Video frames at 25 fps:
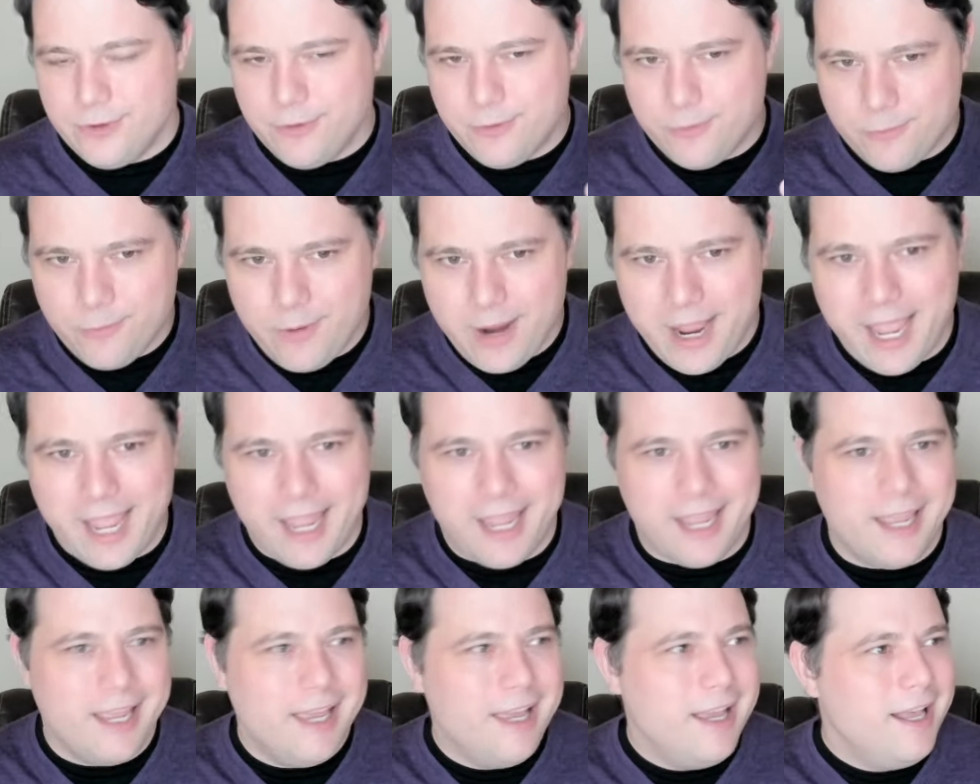
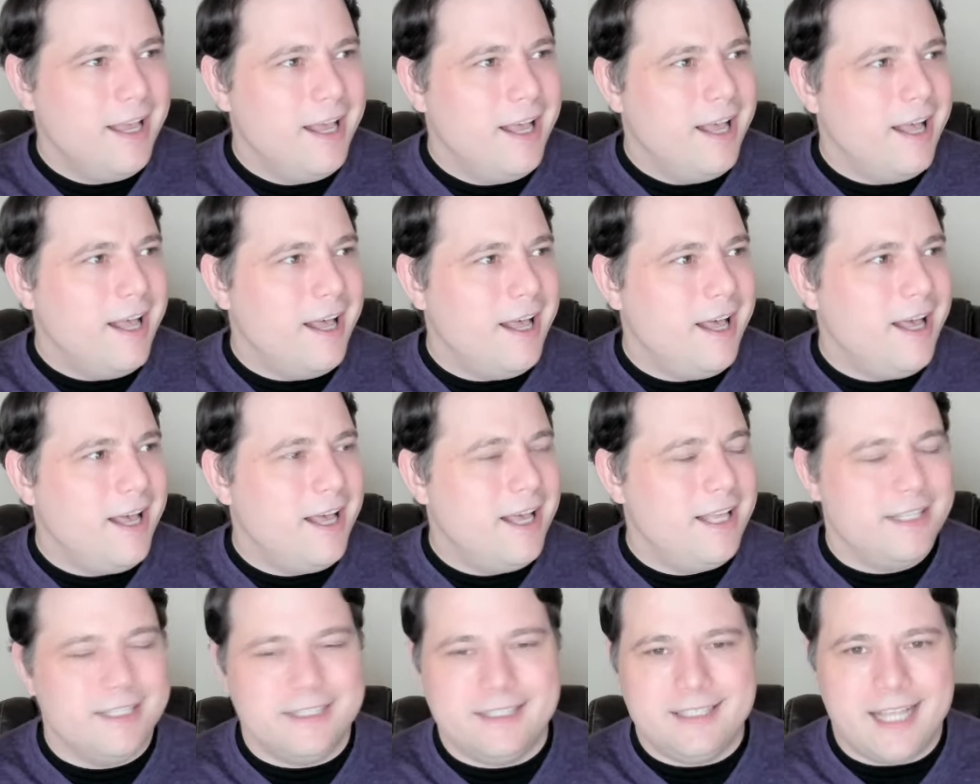Ray,
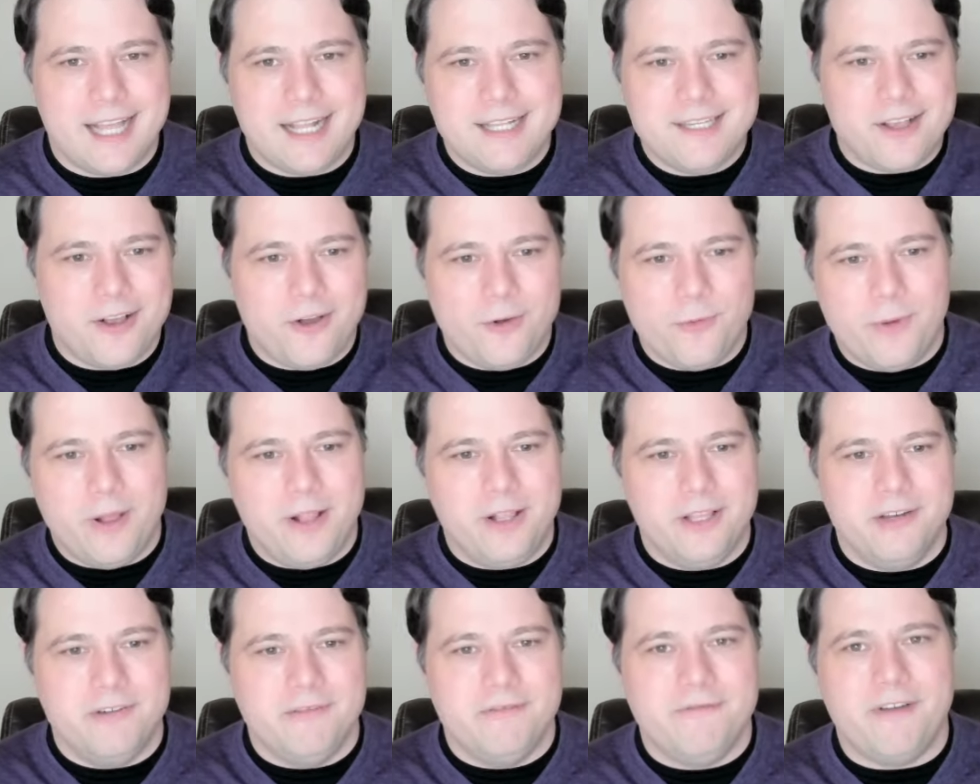that's all
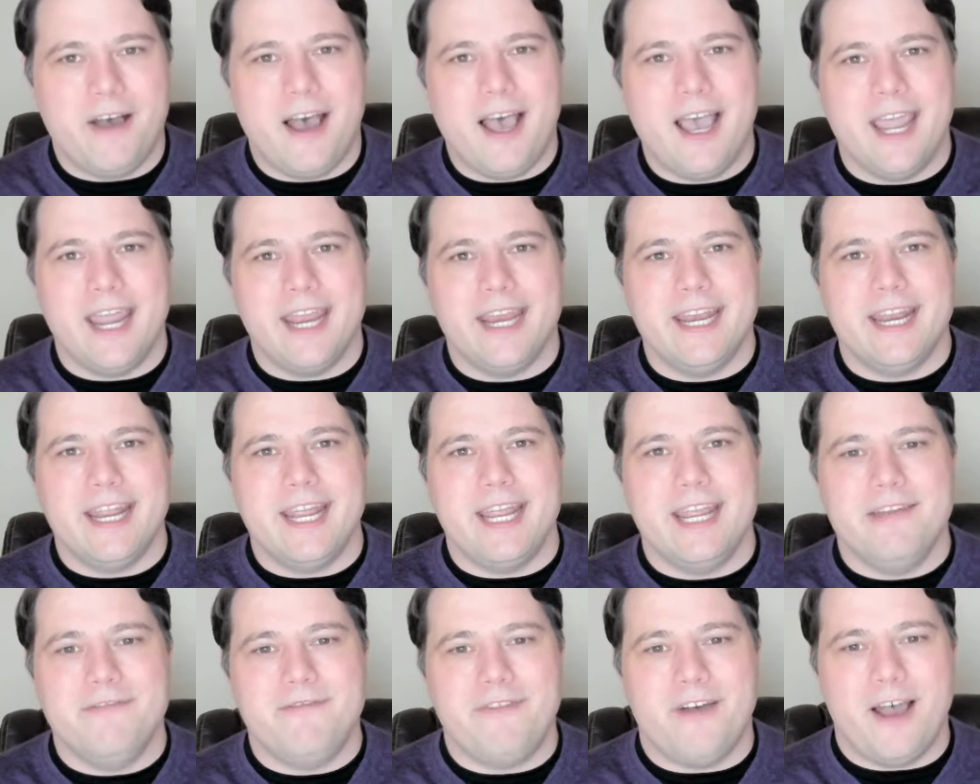well and fine
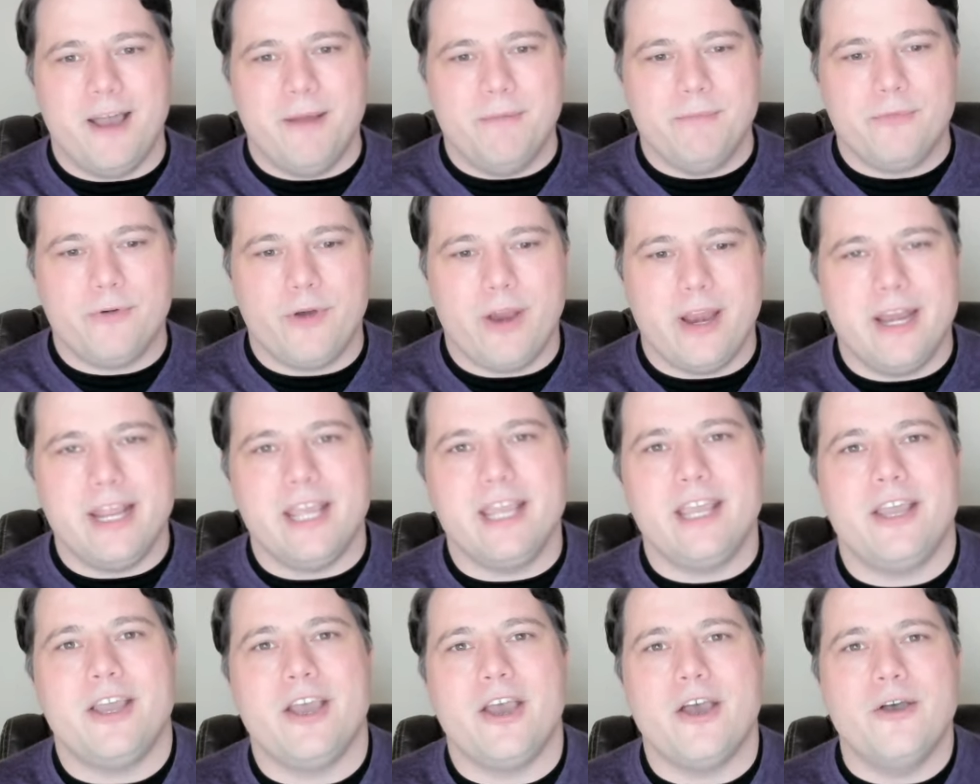if I'm
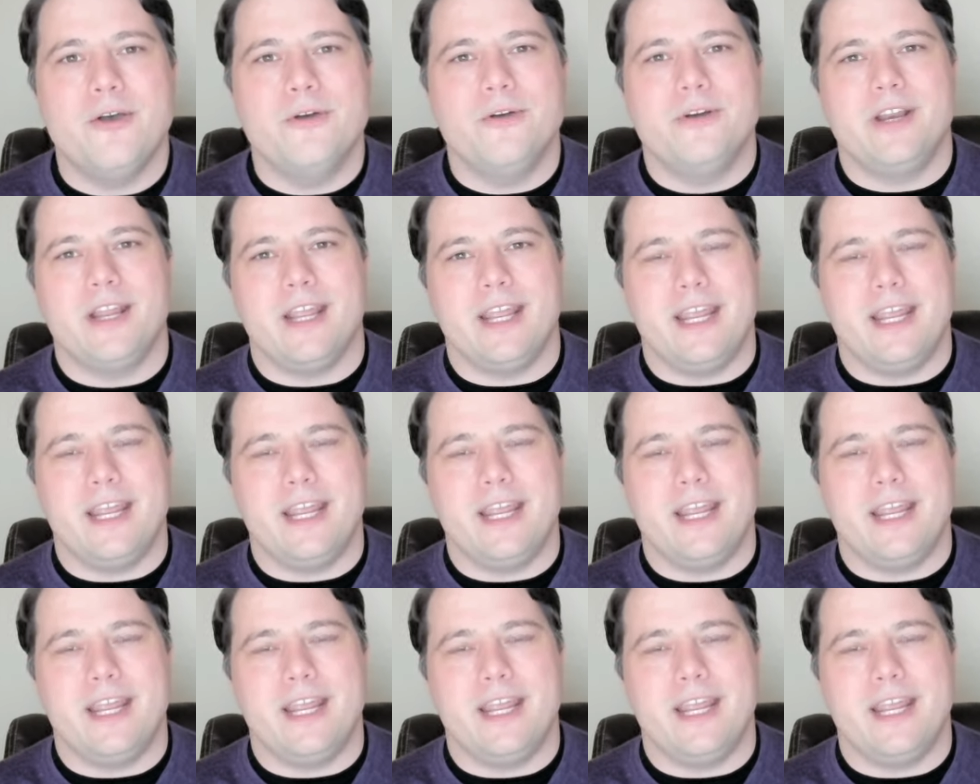writing code